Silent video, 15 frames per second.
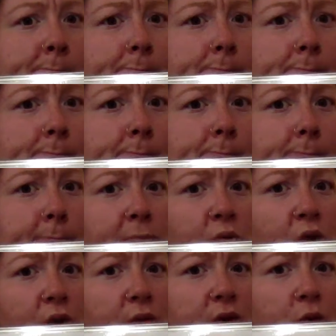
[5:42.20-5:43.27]

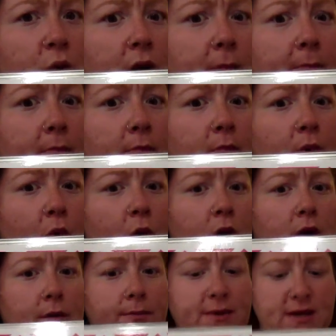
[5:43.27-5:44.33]
What would 1
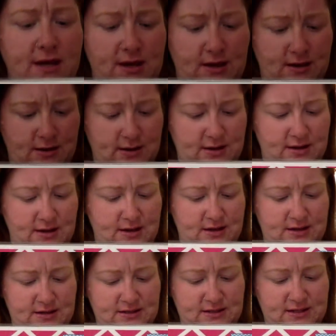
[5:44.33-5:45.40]
more be?
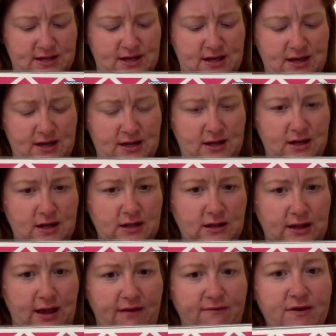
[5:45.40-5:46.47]
10,
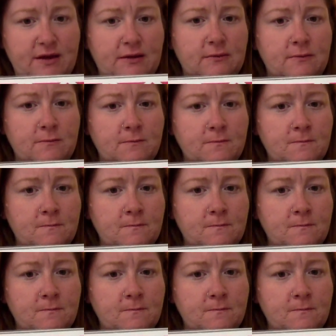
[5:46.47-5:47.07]
11.